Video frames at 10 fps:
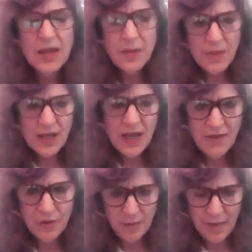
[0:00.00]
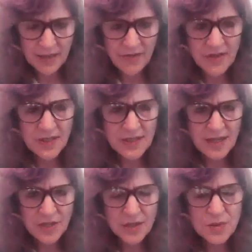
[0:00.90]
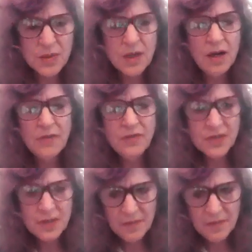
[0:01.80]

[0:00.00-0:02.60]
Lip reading: the behavioral manifestations of